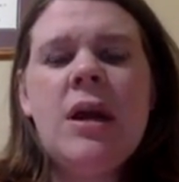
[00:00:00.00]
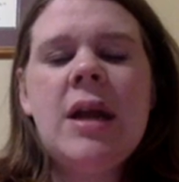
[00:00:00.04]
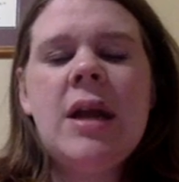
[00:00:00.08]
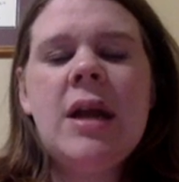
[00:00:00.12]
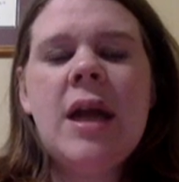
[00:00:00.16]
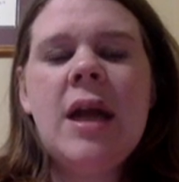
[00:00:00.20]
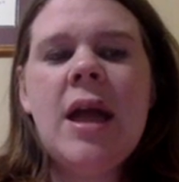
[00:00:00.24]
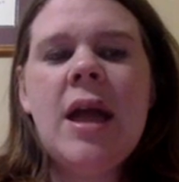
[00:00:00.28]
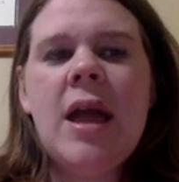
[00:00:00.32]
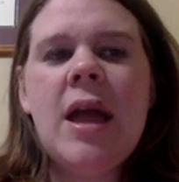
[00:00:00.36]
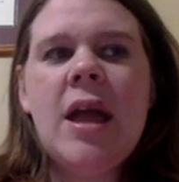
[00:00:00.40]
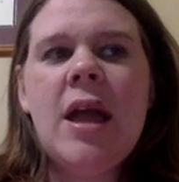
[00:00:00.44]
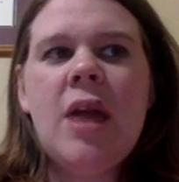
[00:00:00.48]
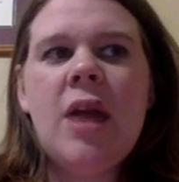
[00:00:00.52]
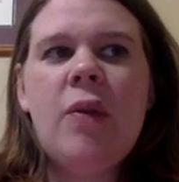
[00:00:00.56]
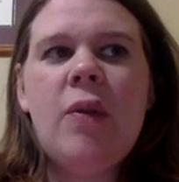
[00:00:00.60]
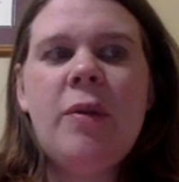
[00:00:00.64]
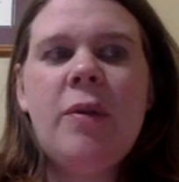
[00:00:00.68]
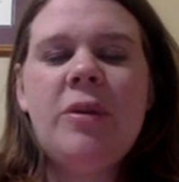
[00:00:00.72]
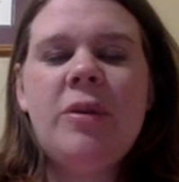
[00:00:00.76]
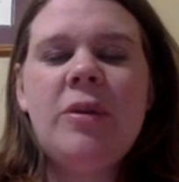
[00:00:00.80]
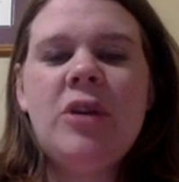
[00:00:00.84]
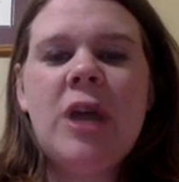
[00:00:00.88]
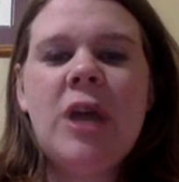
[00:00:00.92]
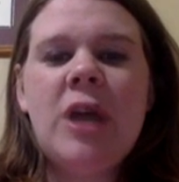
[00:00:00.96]
and I've been
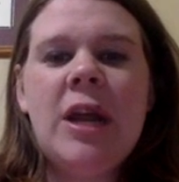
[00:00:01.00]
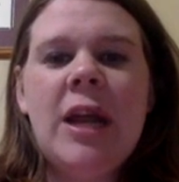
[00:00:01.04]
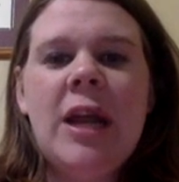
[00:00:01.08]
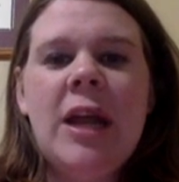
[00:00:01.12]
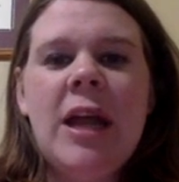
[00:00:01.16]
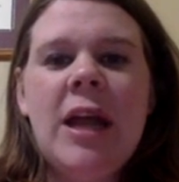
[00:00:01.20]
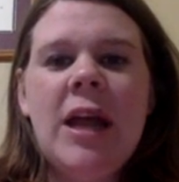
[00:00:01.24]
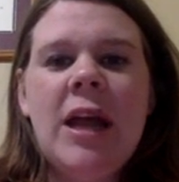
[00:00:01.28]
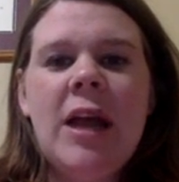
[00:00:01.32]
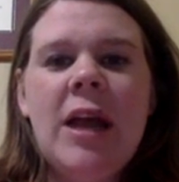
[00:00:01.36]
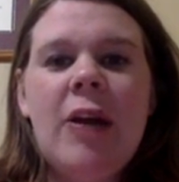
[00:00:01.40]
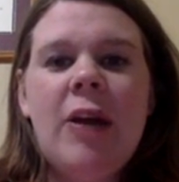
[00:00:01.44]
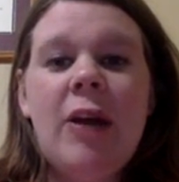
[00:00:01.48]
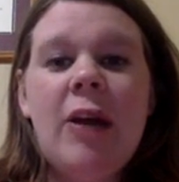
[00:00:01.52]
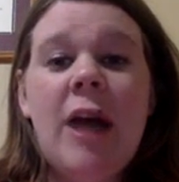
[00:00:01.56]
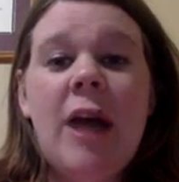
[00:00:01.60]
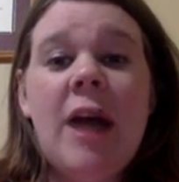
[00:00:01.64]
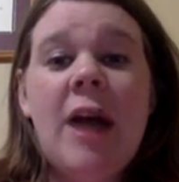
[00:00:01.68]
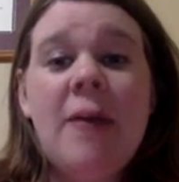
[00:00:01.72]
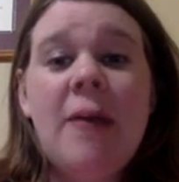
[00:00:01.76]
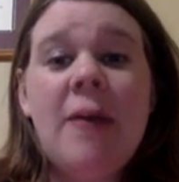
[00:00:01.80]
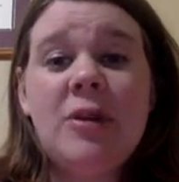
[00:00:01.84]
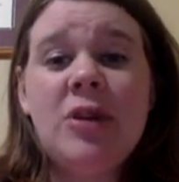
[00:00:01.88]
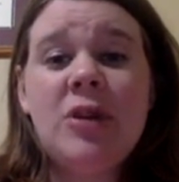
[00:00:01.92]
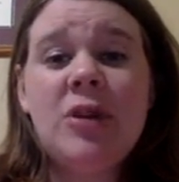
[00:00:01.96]
trying
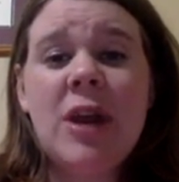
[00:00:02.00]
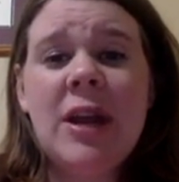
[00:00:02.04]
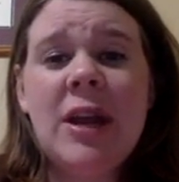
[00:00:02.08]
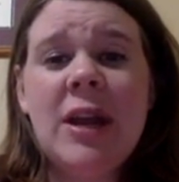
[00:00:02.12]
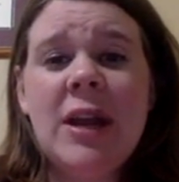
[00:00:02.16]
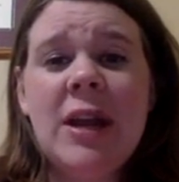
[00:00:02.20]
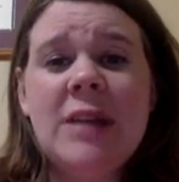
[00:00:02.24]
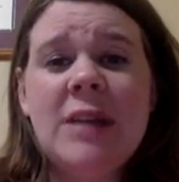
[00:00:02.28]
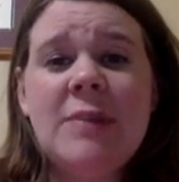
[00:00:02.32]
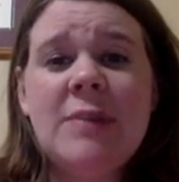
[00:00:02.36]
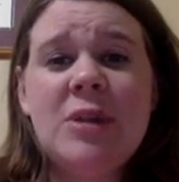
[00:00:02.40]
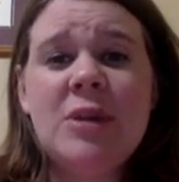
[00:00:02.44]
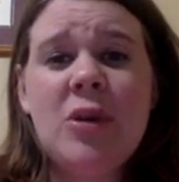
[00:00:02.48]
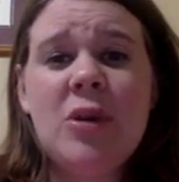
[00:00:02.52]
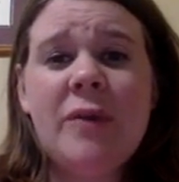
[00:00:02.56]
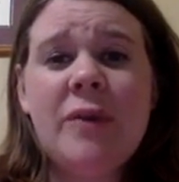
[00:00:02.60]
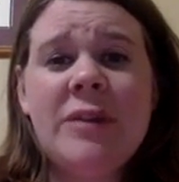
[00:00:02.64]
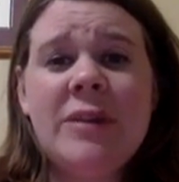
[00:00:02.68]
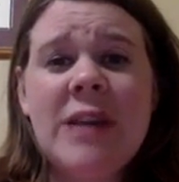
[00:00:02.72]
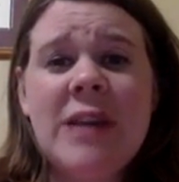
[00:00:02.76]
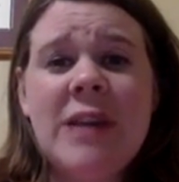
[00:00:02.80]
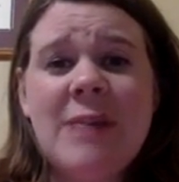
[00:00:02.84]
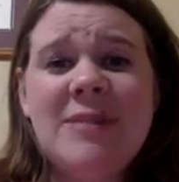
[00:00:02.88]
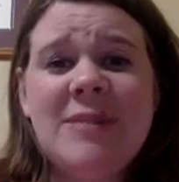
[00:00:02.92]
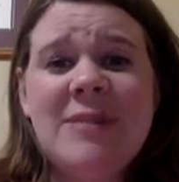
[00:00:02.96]
to get as much
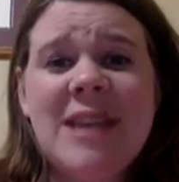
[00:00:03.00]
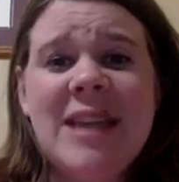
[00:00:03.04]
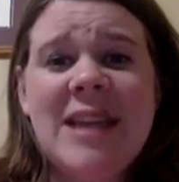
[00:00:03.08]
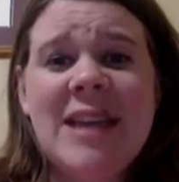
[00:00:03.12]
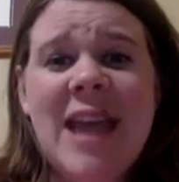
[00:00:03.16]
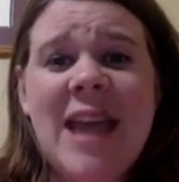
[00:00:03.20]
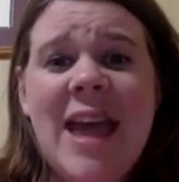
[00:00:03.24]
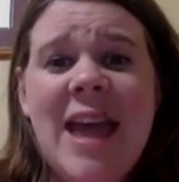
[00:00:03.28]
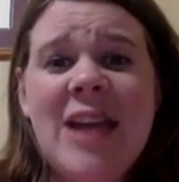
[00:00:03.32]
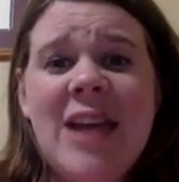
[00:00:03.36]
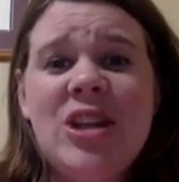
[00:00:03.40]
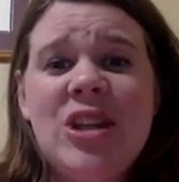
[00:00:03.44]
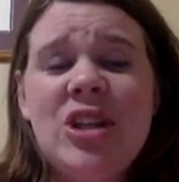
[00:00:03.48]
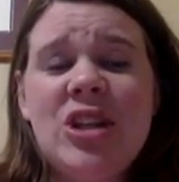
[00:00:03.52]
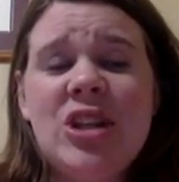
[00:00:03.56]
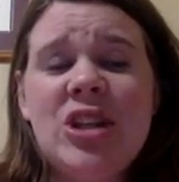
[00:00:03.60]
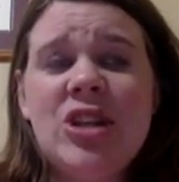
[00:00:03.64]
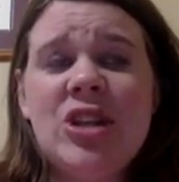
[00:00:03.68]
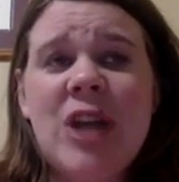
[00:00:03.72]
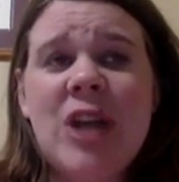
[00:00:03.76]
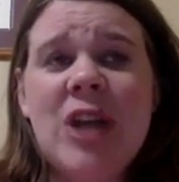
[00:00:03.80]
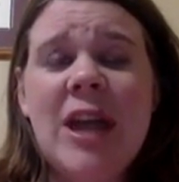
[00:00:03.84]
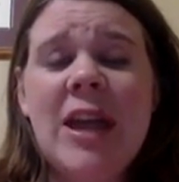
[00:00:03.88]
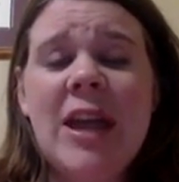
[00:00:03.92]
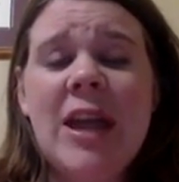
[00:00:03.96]
overtime as I can just to try
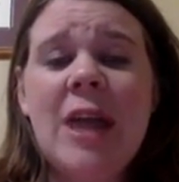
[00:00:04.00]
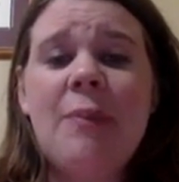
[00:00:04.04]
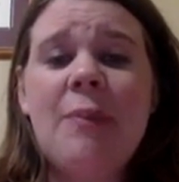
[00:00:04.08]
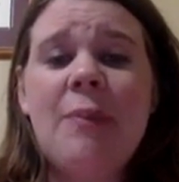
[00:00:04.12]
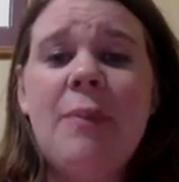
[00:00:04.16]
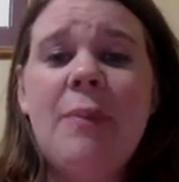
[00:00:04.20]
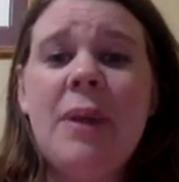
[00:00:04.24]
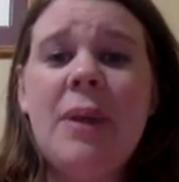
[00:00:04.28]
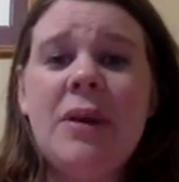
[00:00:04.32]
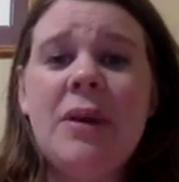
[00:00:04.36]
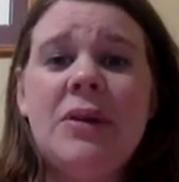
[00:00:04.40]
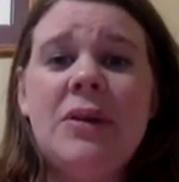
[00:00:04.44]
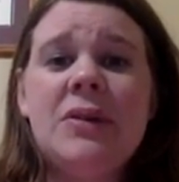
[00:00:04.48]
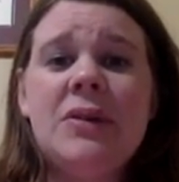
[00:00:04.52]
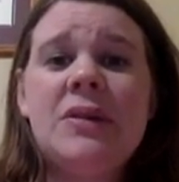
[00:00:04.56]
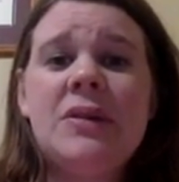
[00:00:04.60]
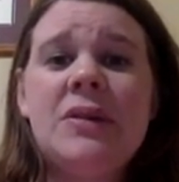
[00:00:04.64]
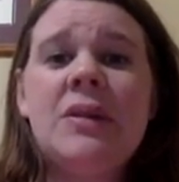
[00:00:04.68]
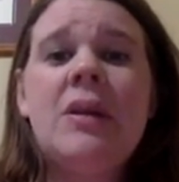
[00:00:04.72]
and get bills